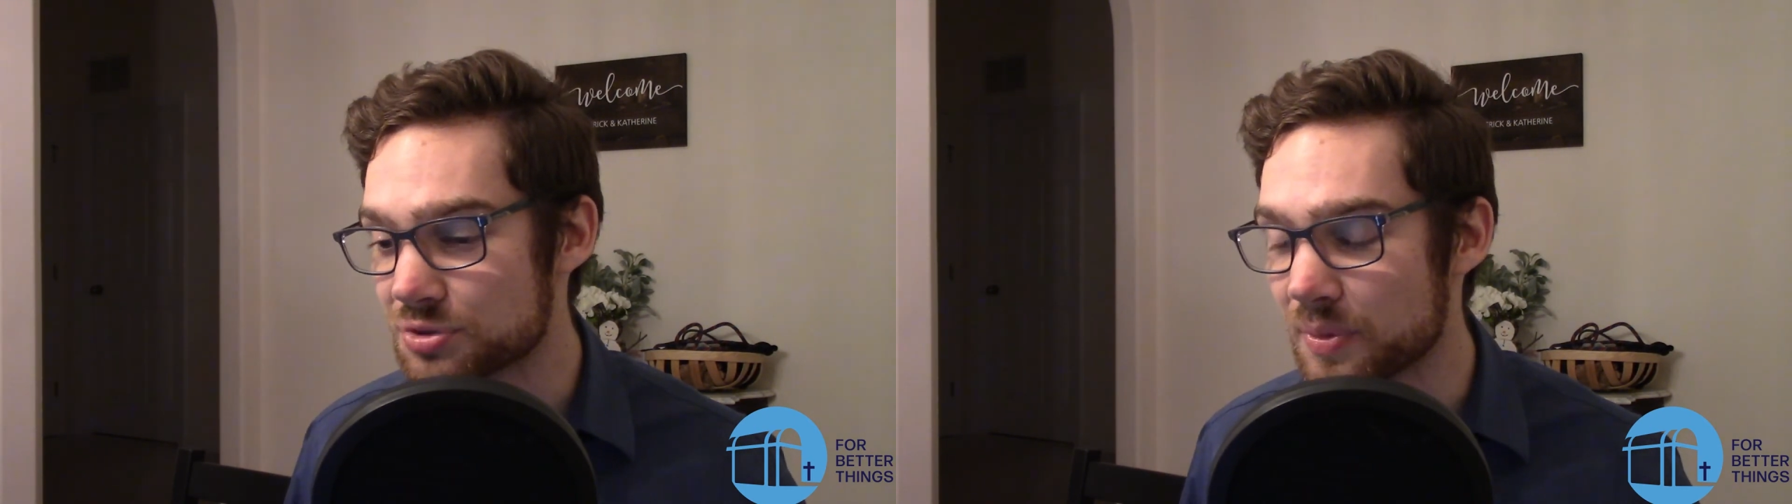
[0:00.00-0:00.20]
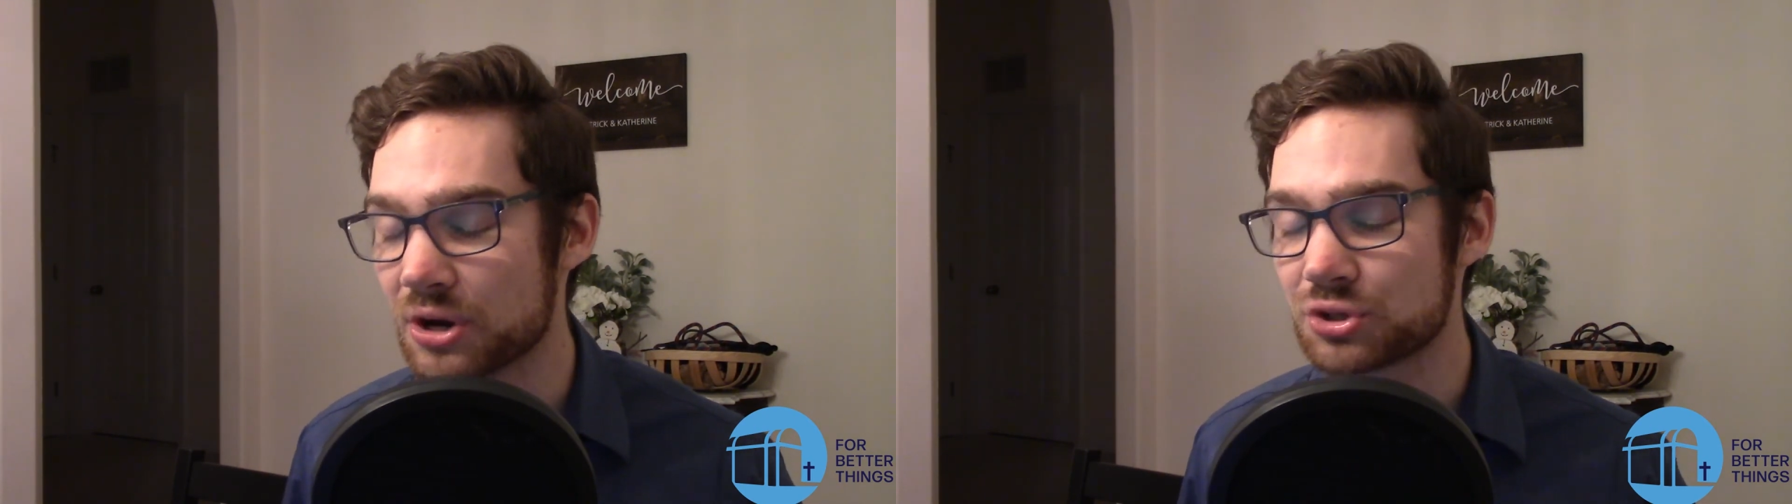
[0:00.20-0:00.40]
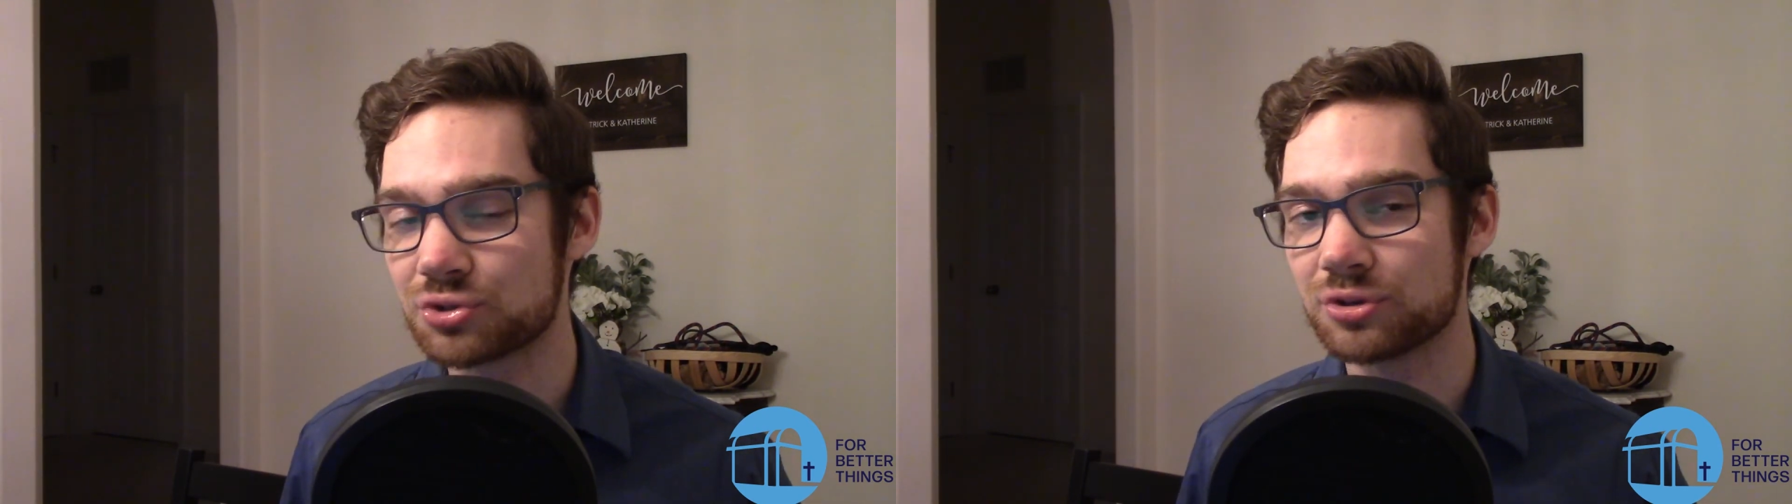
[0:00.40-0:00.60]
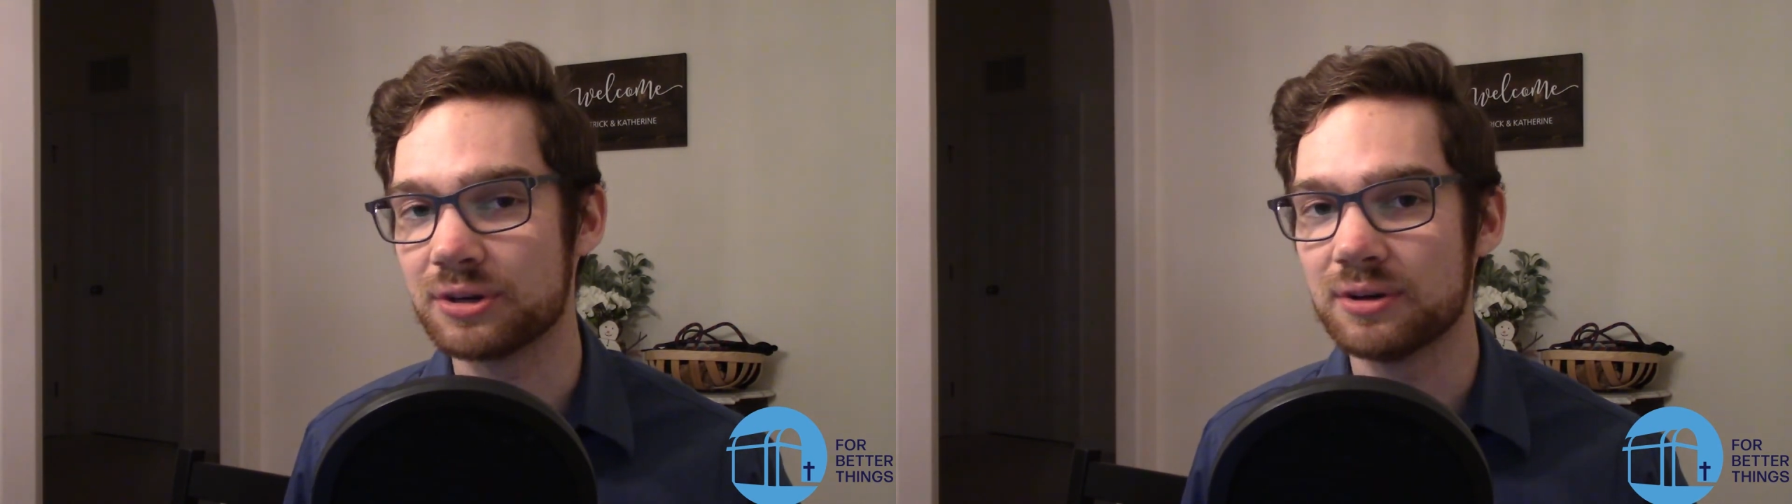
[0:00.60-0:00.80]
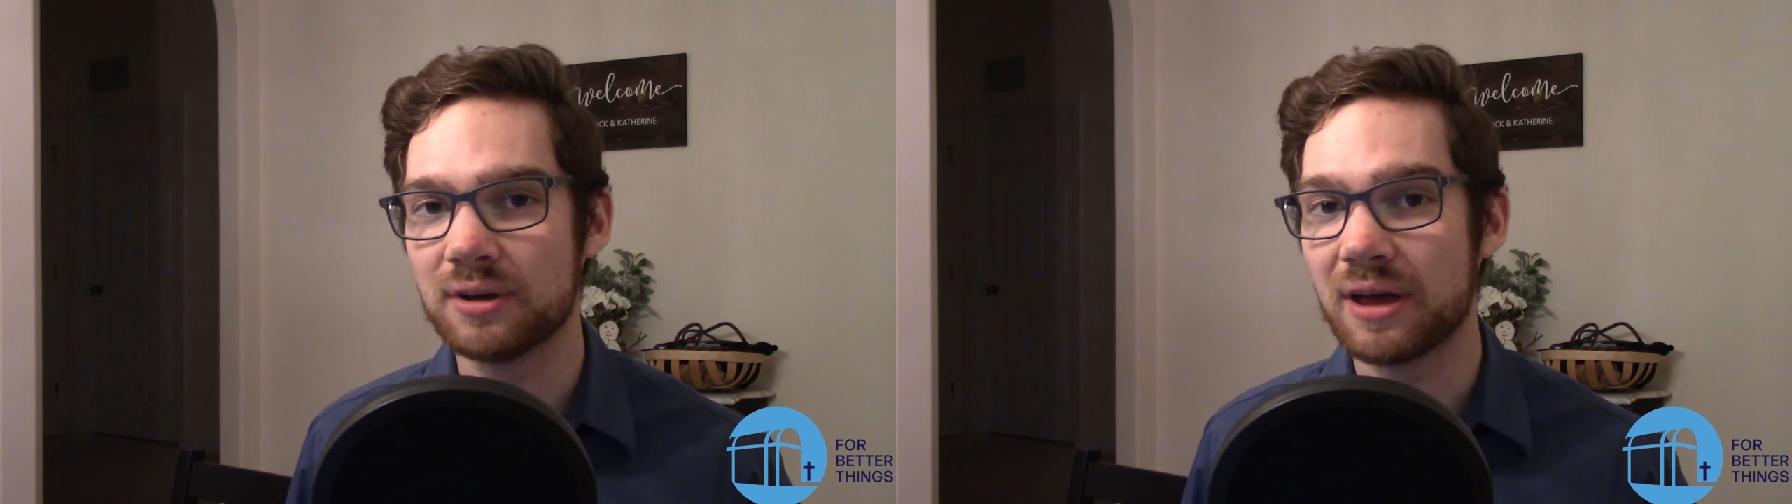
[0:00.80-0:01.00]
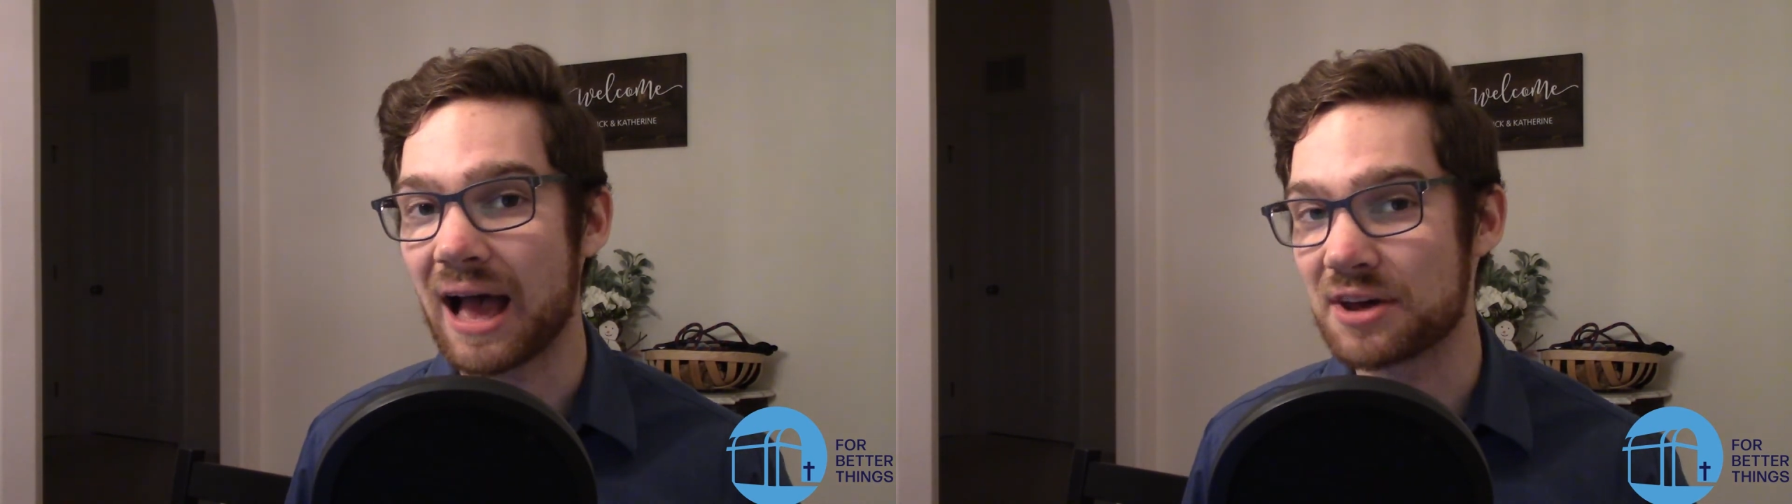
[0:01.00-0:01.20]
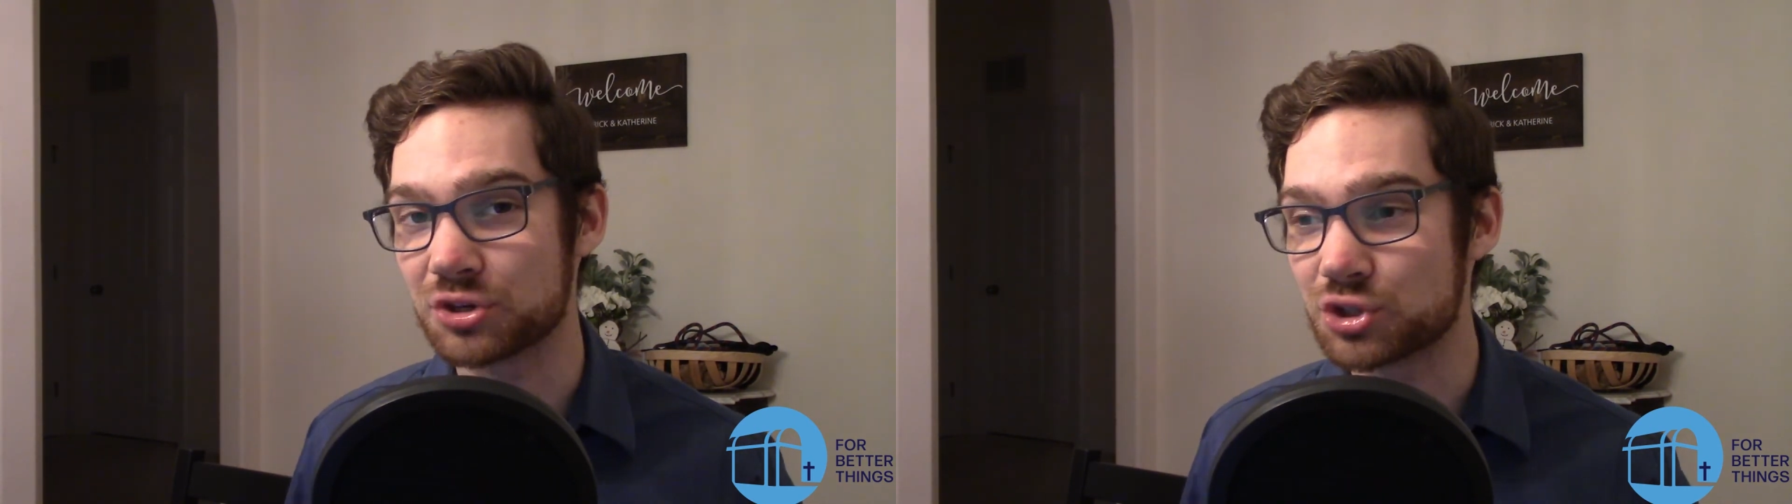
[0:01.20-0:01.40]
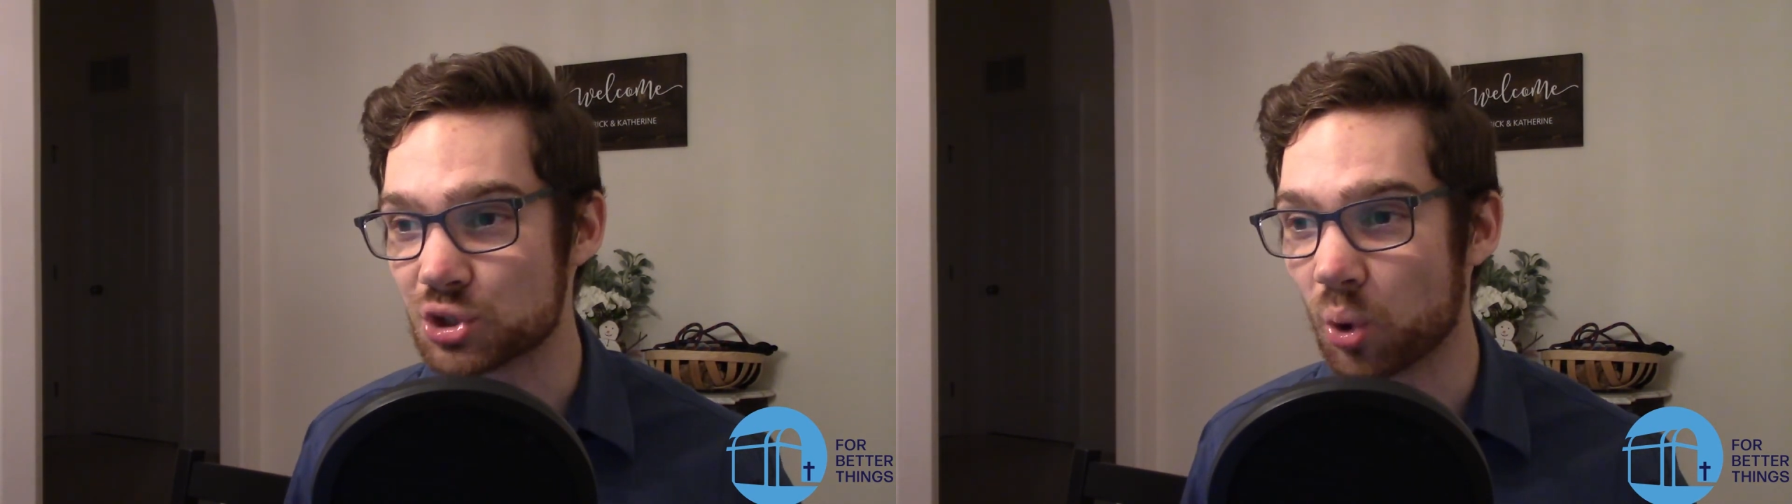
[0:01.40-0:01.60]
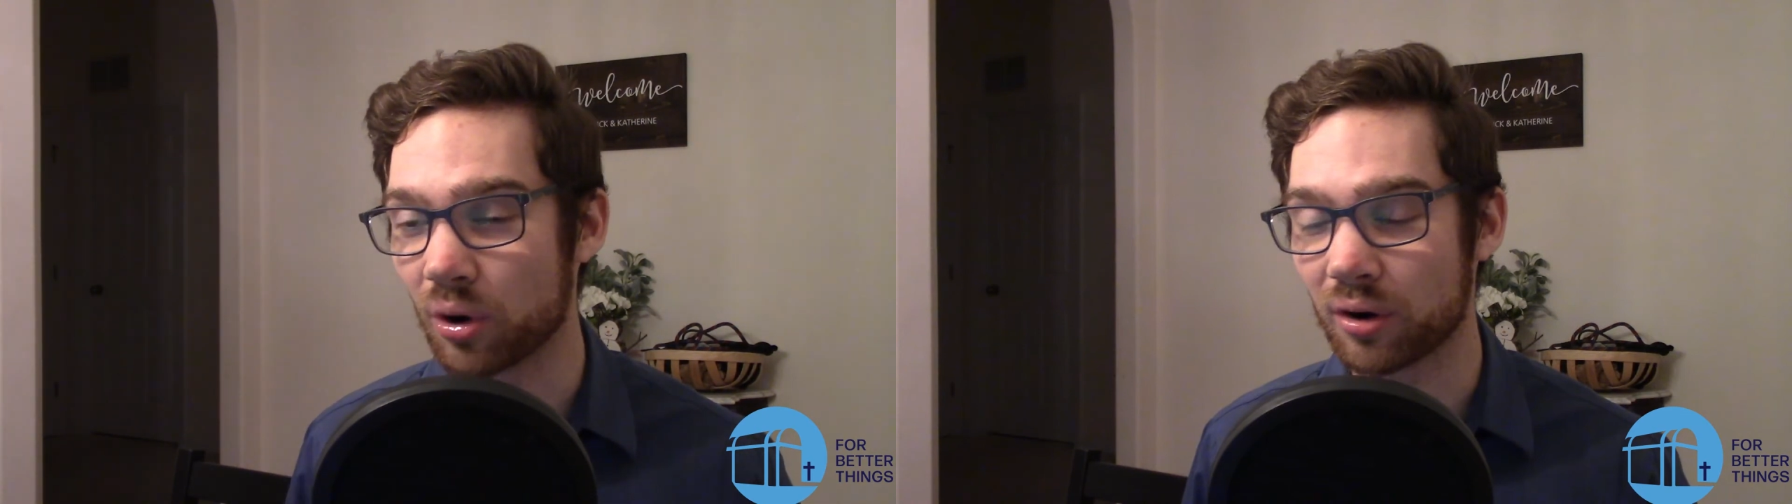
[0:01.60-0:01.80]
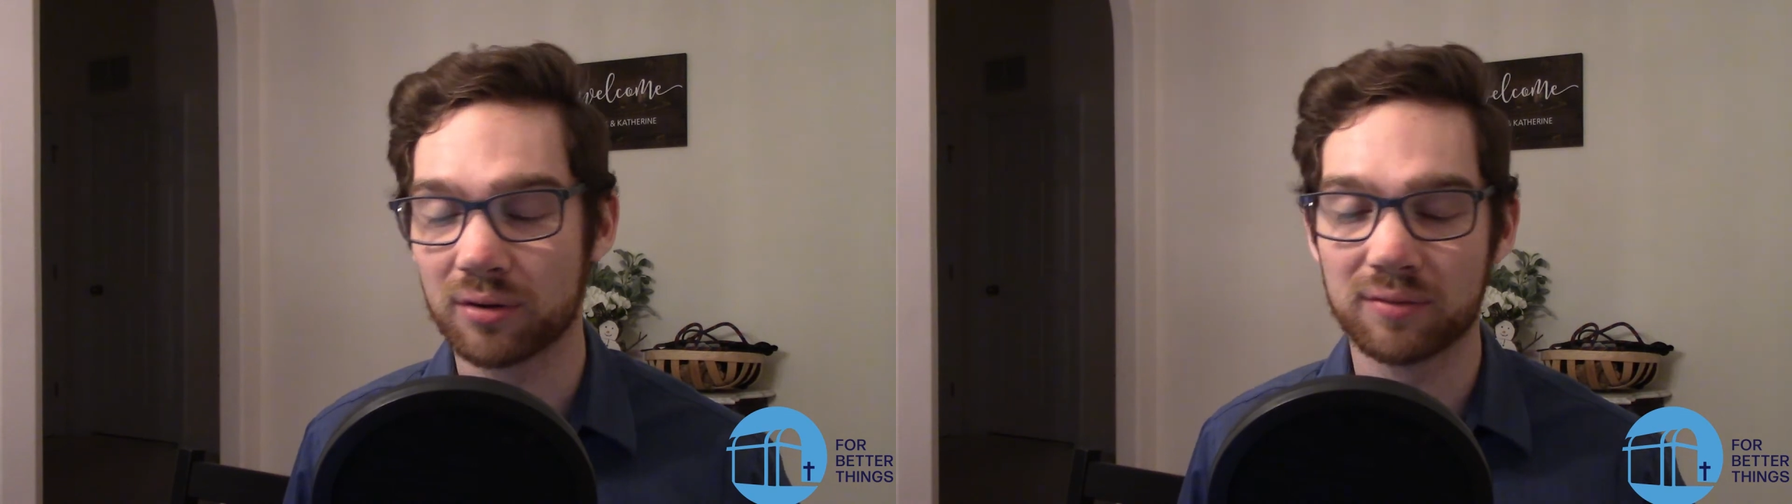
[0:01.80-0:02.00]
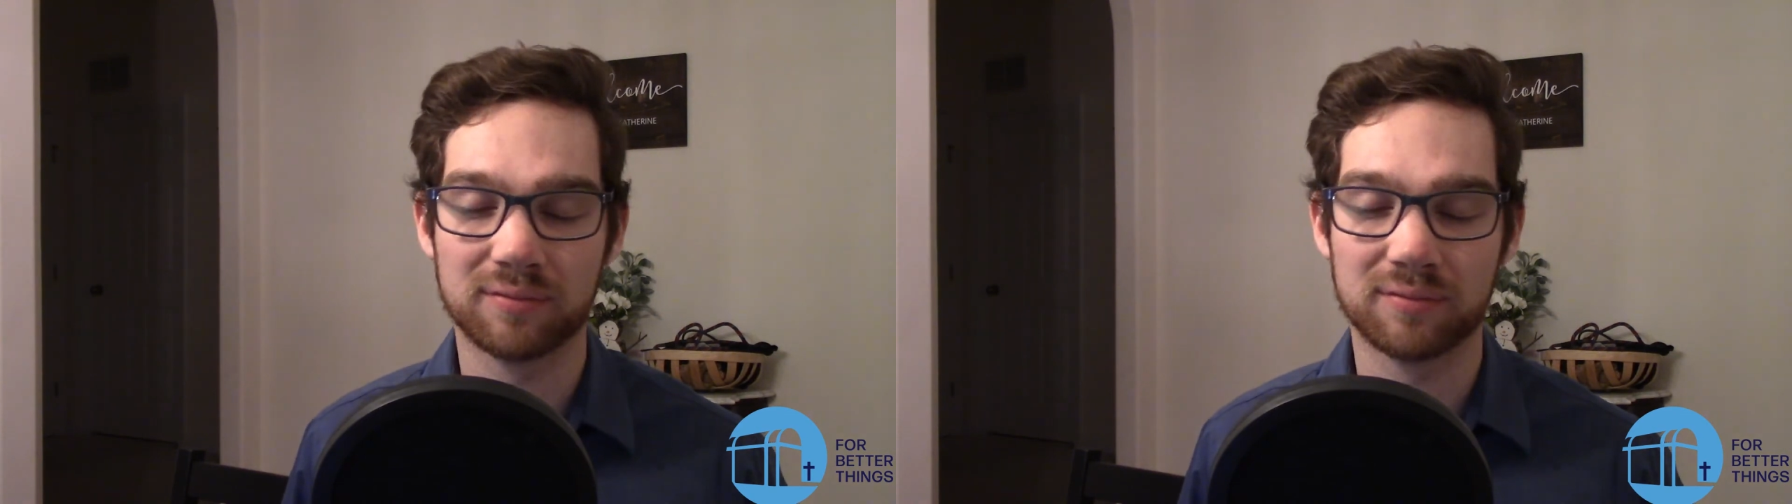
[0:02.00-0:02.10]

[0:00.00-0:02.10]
ministry as a chore